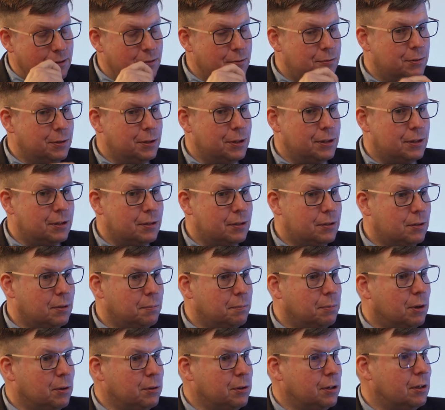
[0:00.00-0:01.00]
for the
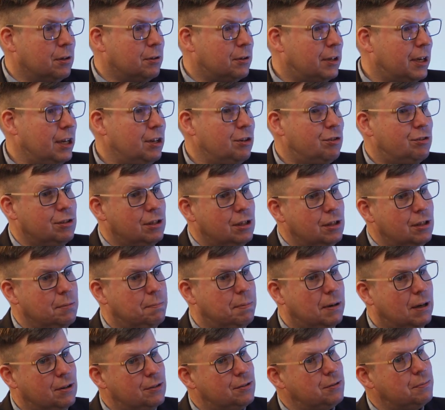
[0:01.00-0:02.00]
component location in the
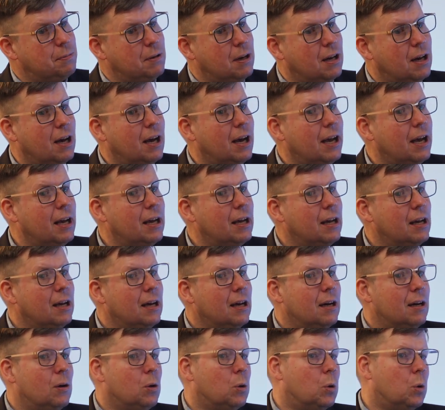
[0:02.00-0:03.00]
power supply
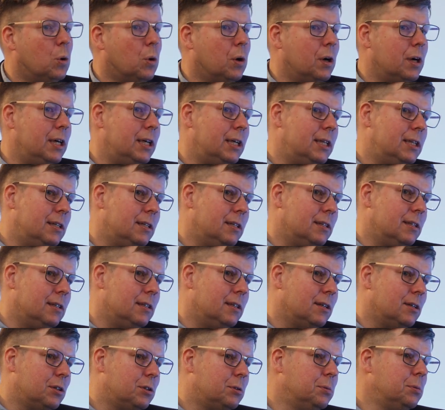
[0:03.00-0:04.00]
or in
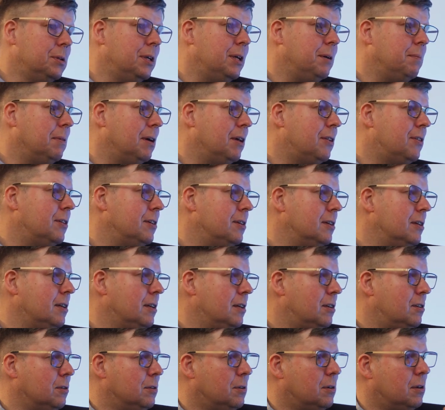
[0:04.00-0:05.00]
the cooling
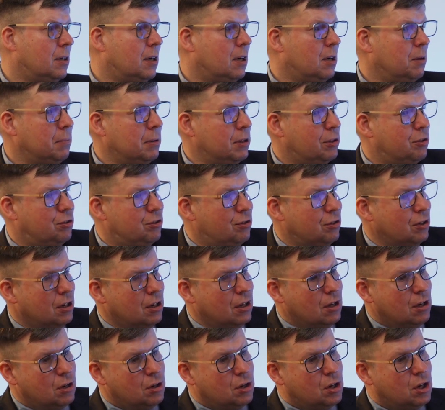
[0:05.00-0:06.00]
method, or how much
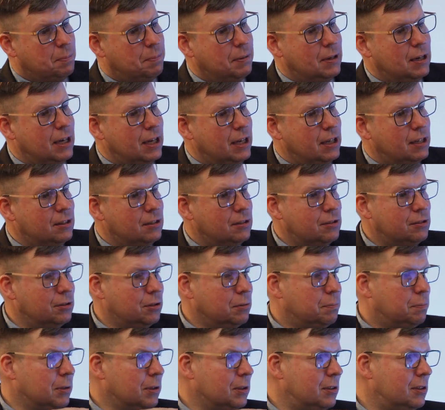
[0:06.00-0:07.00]
copper layers
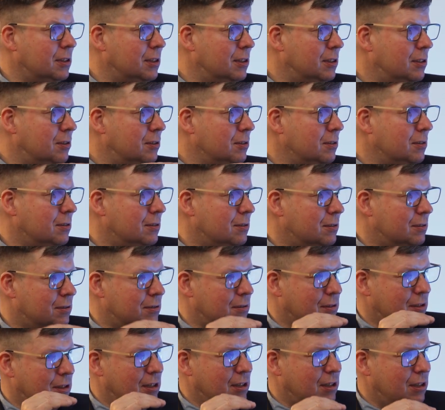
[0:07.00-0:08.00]
you put
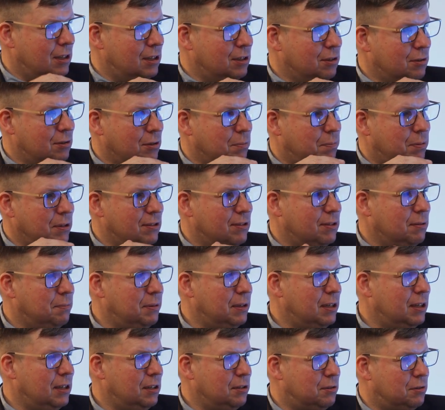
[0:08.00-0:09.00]
into the
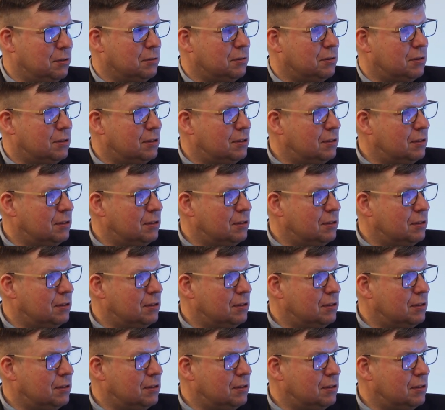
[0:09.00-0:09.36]
PCB to